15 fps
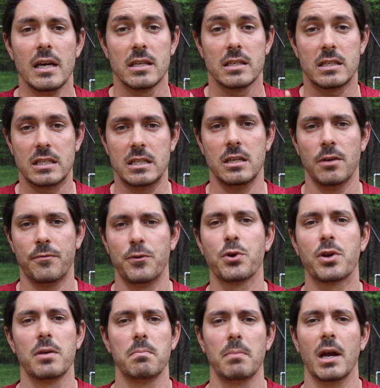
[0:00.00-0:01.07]
see if you
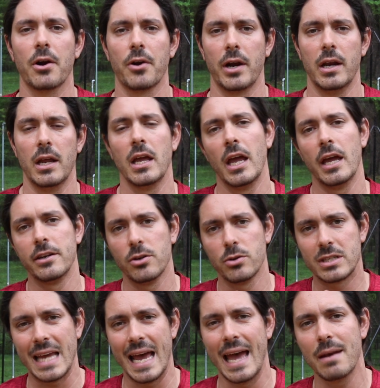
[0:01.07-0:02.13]
can mirror it and do
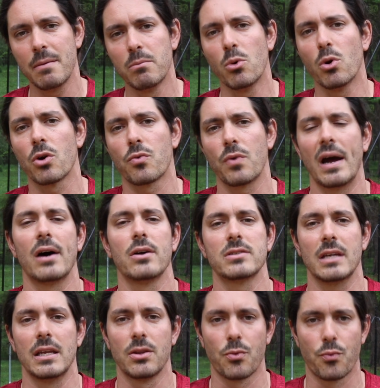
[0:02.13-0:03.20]
10 more rounds
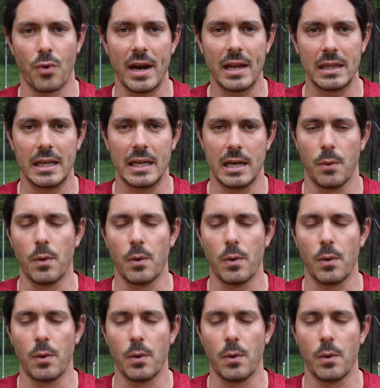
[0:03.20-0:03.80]
in the right lead.